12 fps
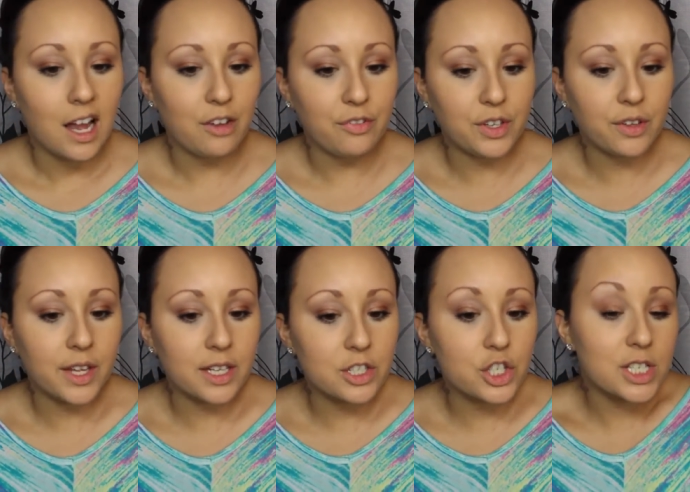I feel
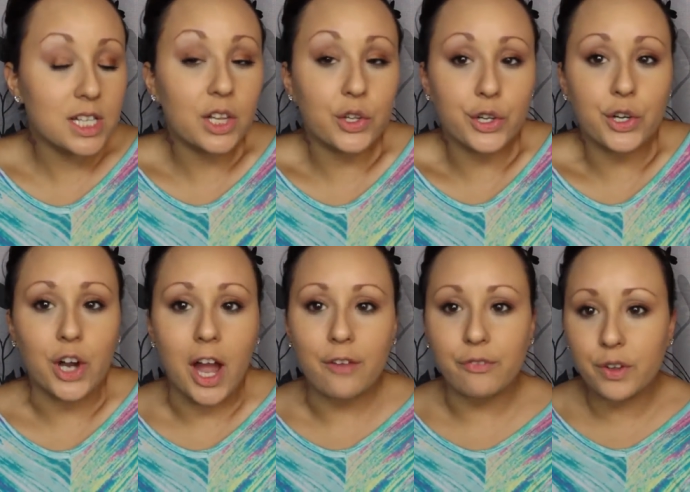that it's just glitter.
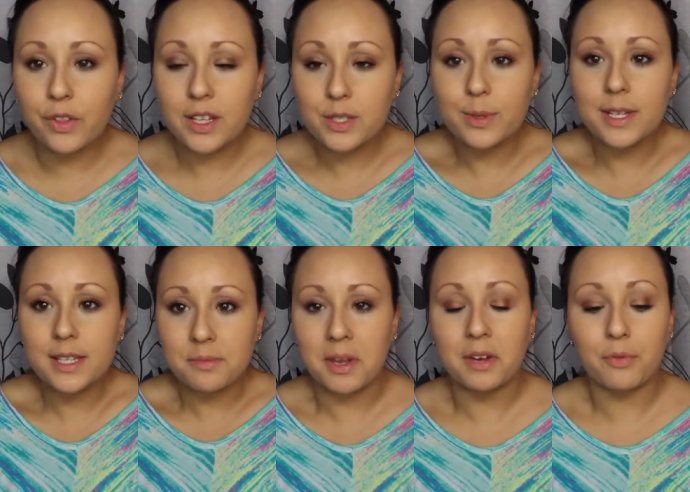I feel that's what
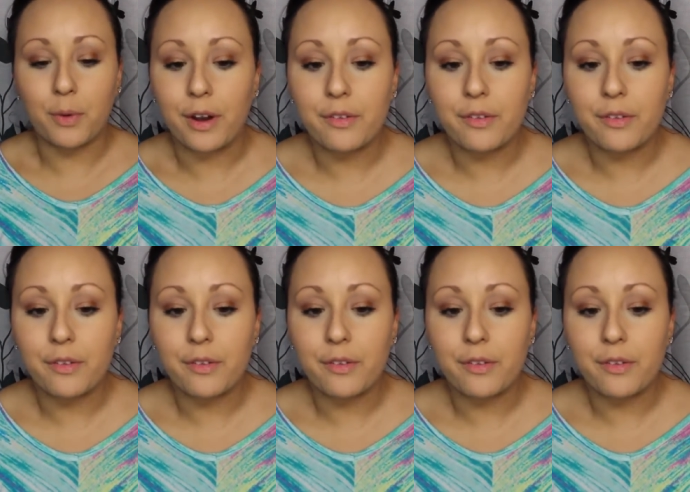it's made for.